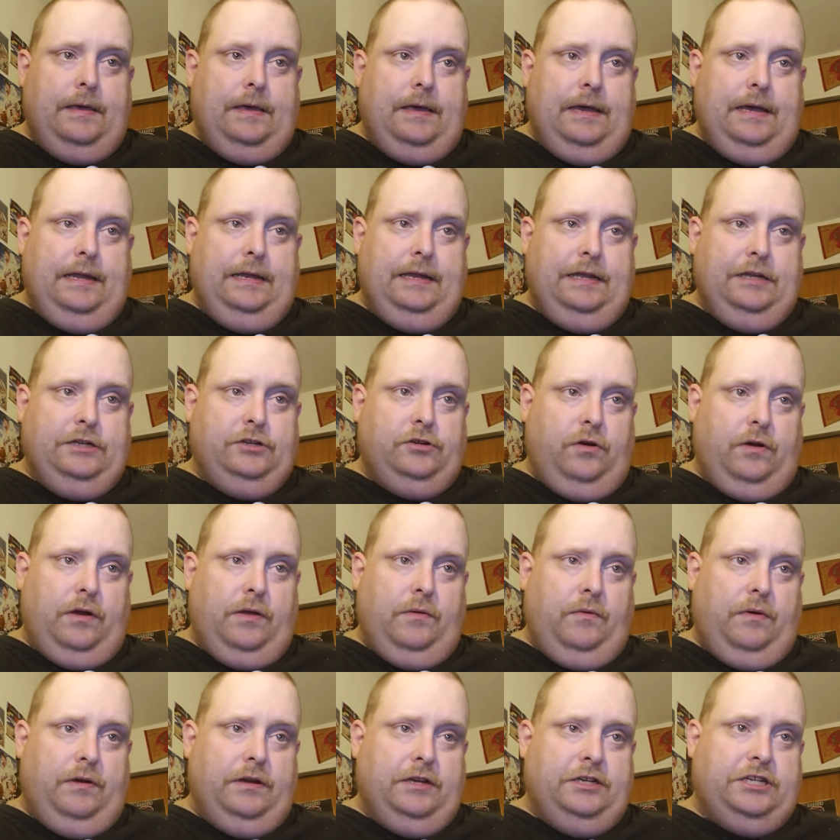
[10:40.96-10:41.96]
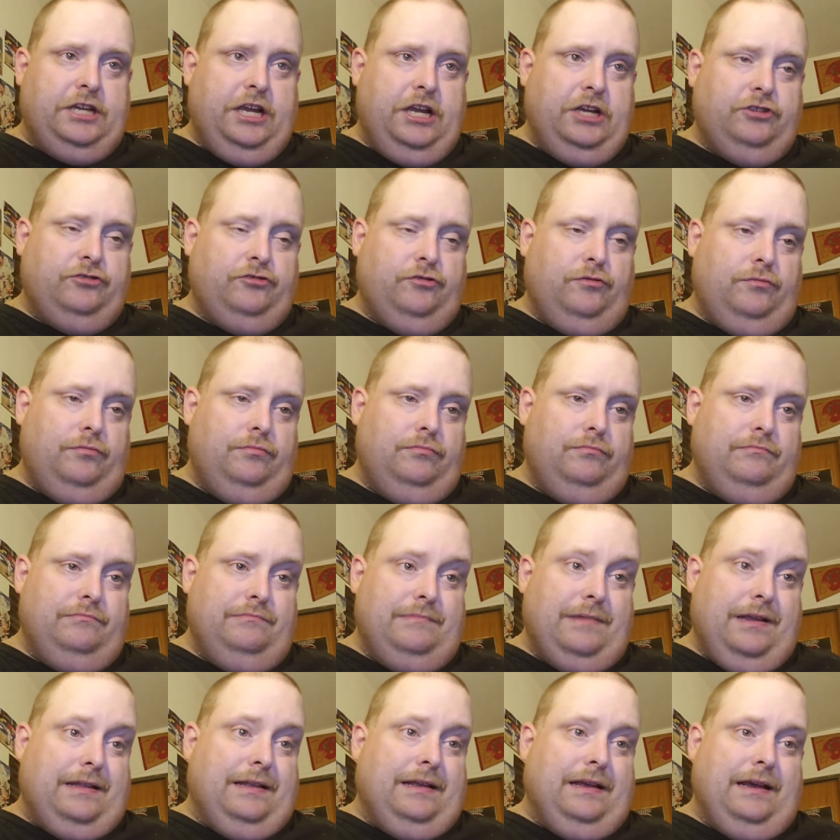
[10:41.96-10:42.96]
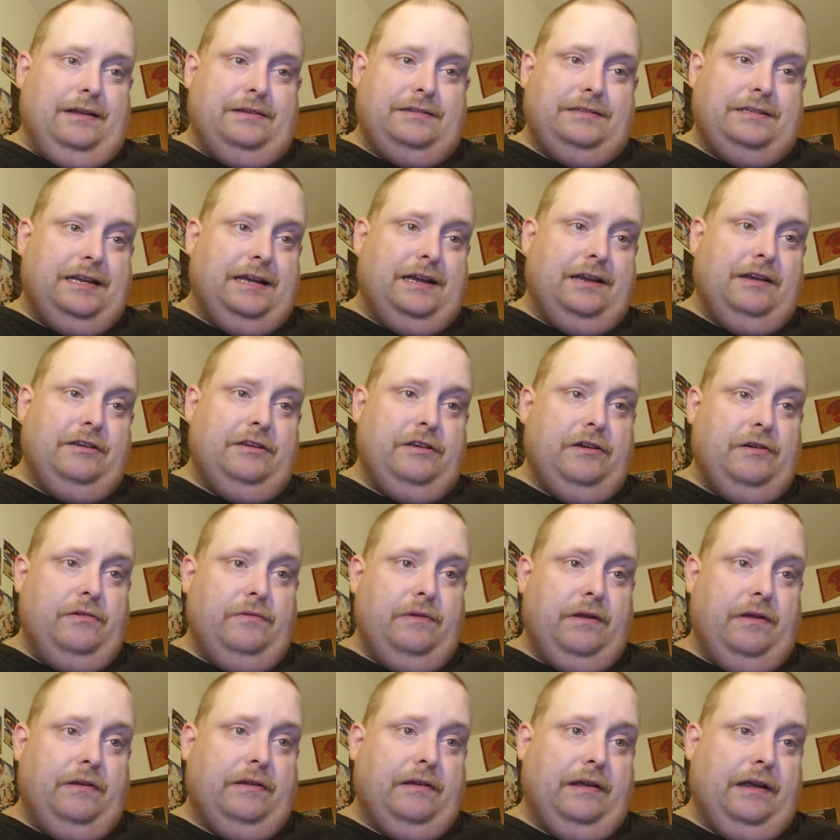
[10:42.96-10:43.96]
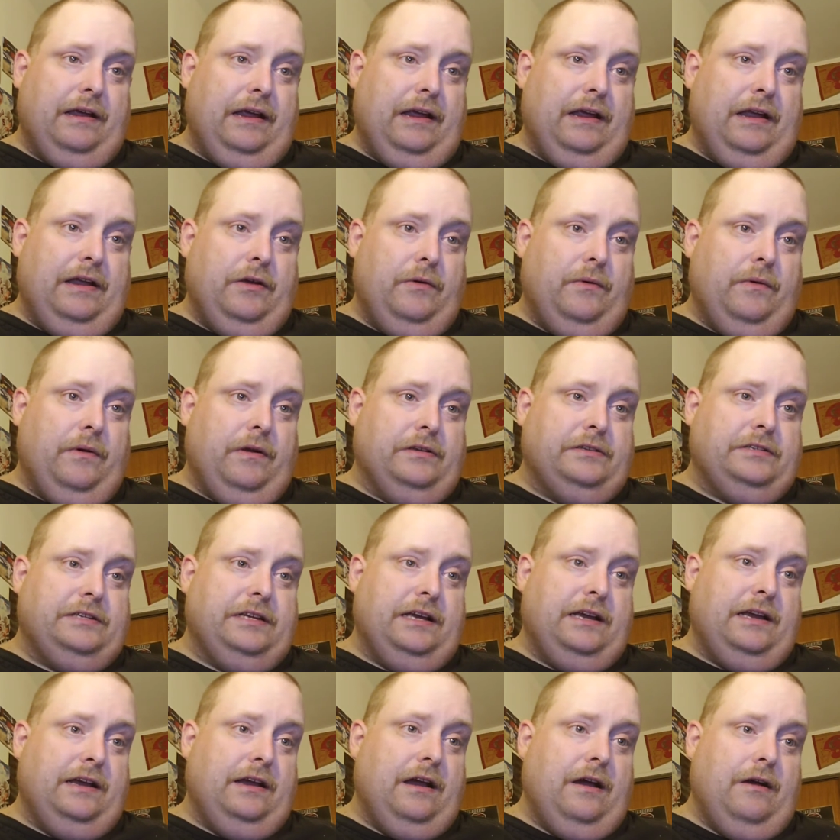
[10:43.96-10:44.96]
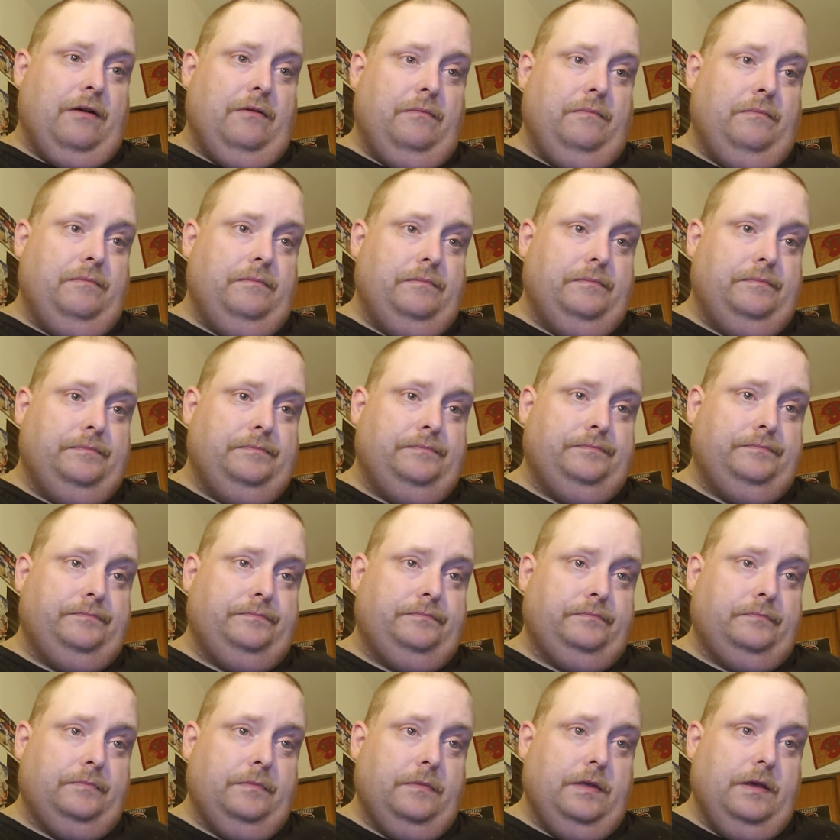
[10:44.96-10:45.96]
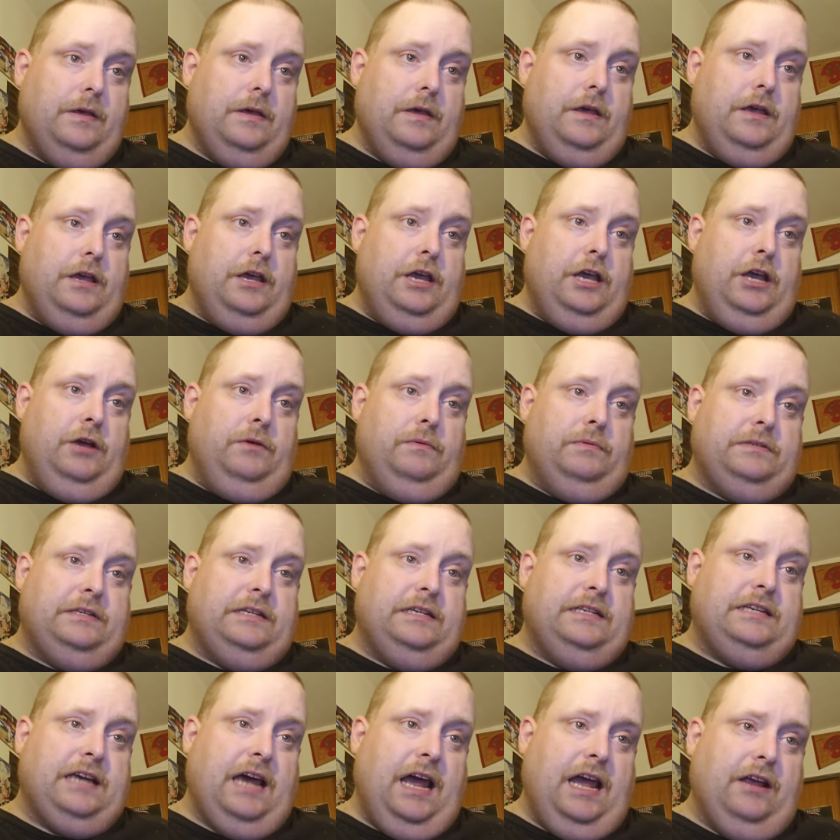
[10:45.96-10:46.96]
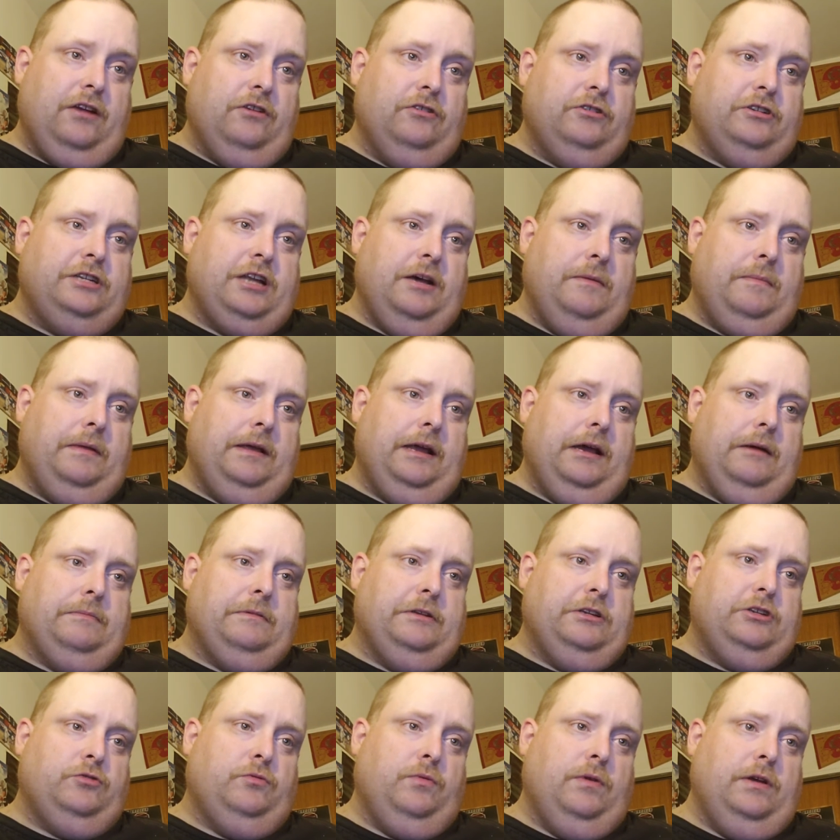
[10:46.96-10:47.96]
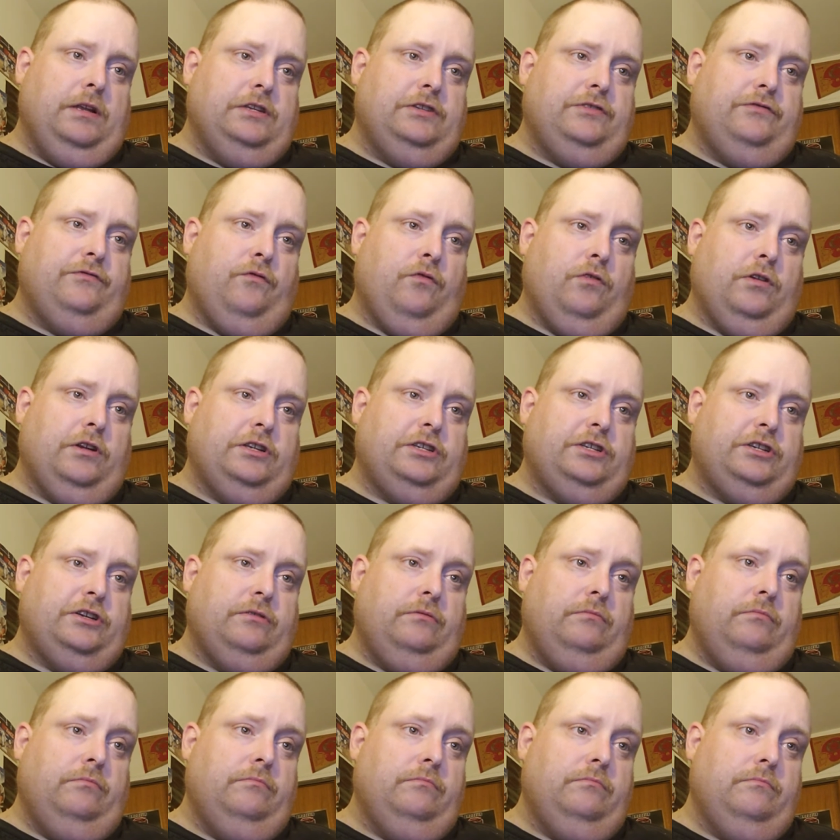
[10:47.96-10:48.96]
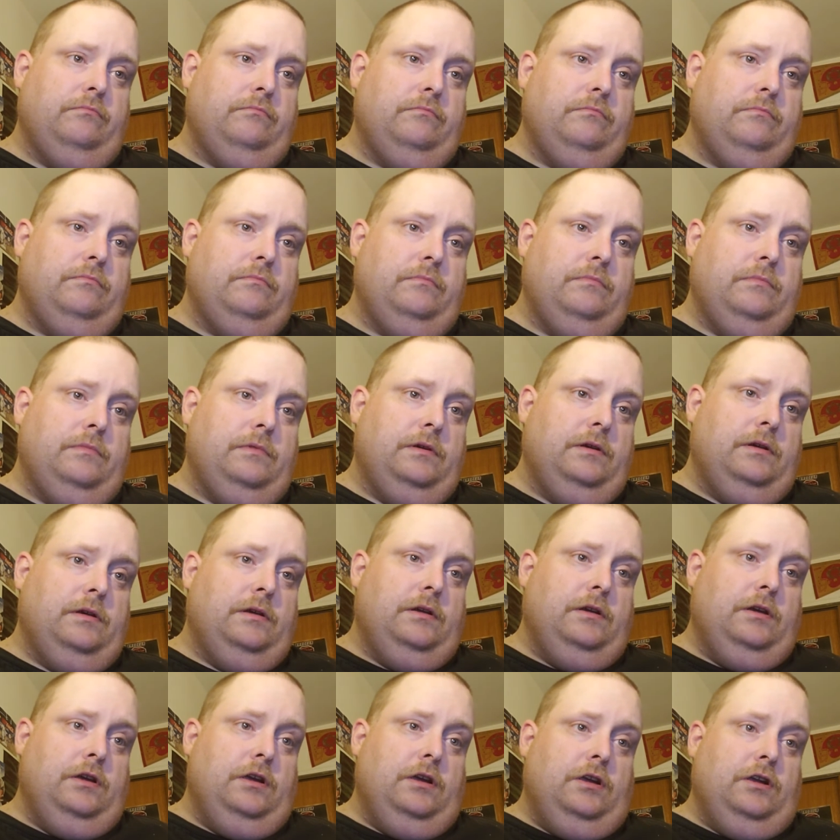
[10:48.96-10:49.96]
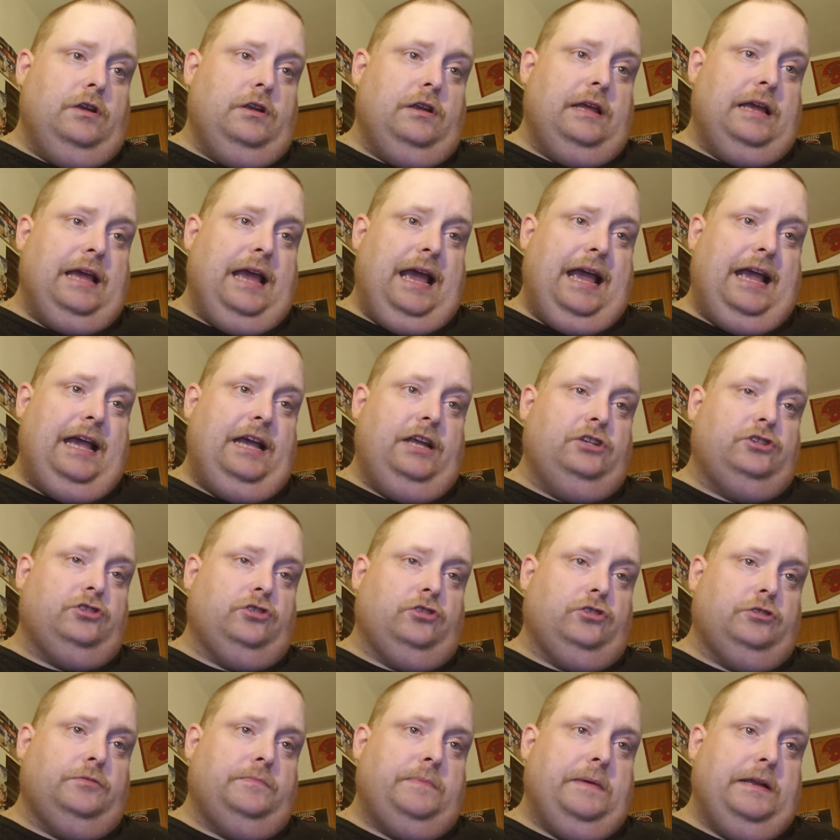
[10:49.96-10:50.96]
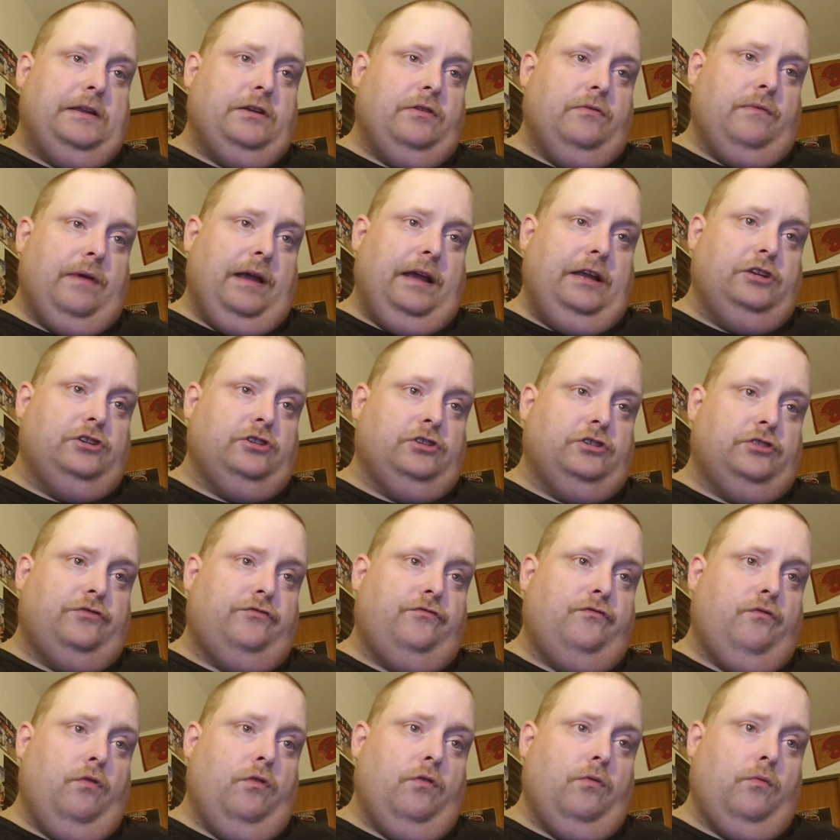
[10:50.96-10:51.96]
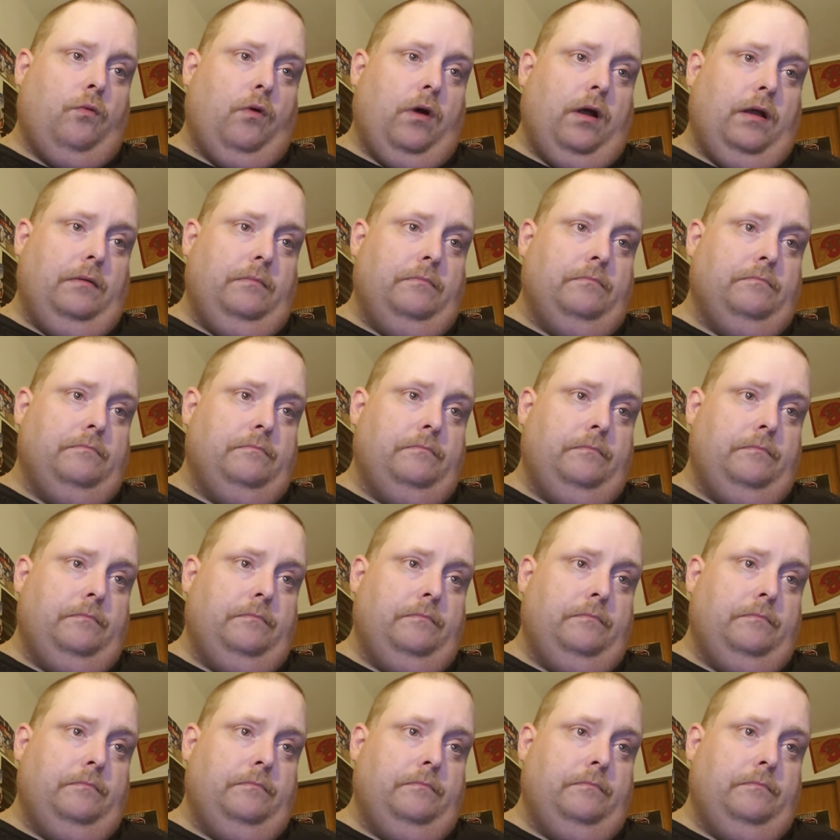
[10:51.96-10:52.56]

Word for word: Indians already won the Central. Nothing else they could do, nothing nowhere else they can go. It was the Tigers doubling up the Twins 4 to 2. The Angels beat the Rangers 4 to 1.